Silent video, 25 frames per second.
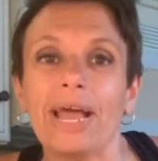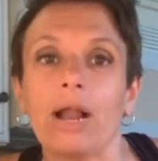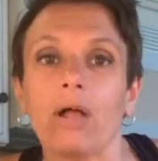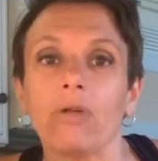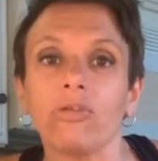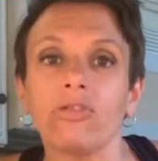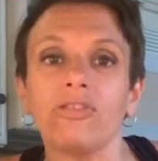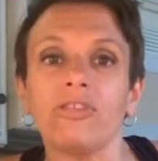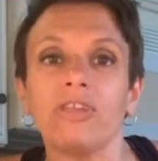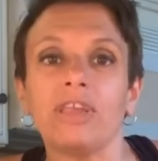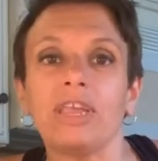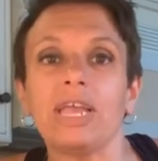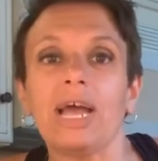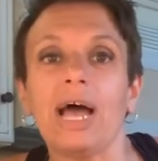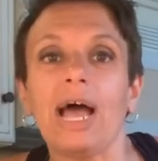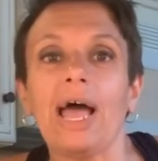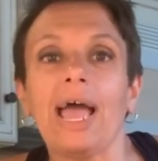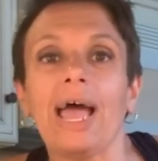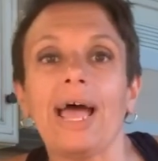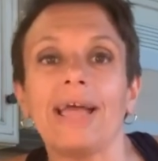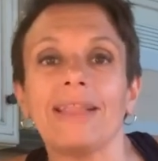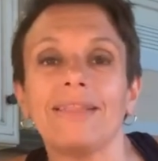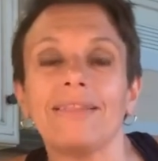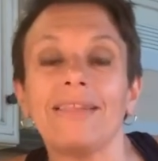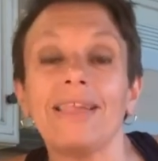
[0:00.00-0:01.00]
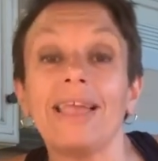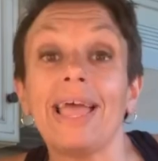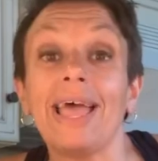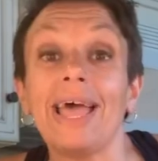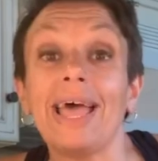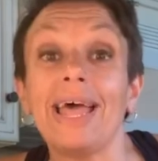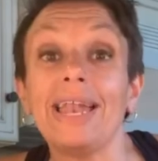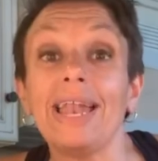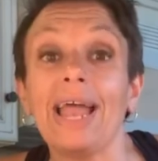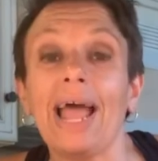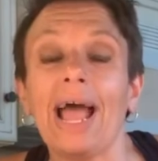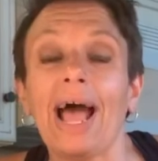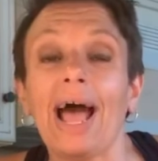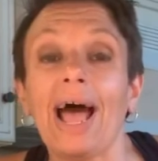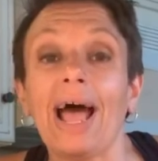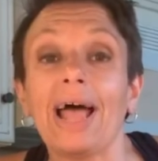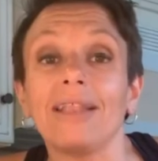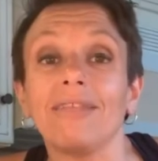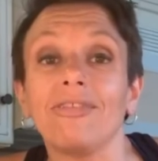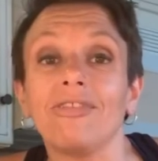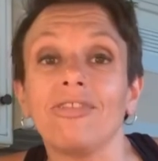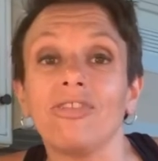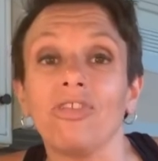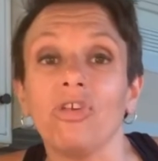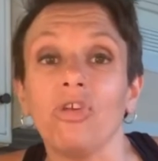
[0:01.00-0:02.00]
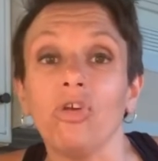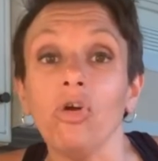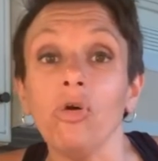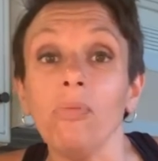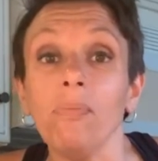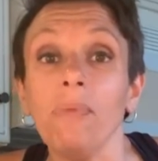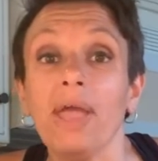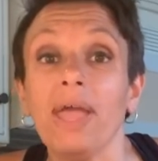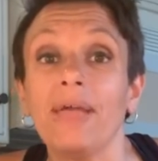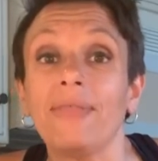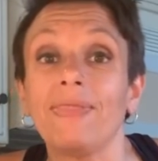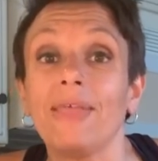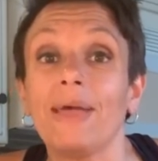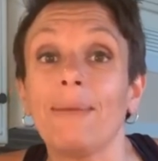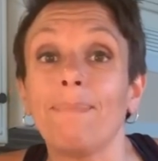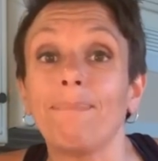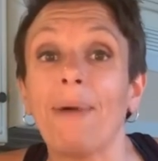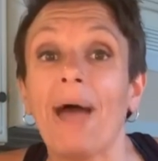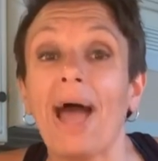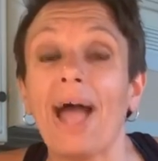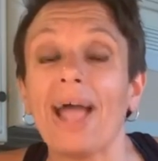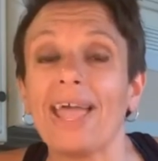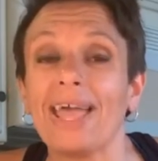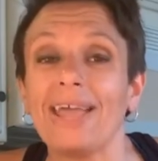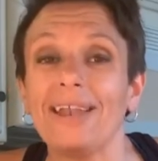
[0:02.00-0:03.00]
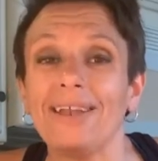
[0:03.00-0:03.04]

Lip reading: and I'll see you at 10 at Zoom and then back at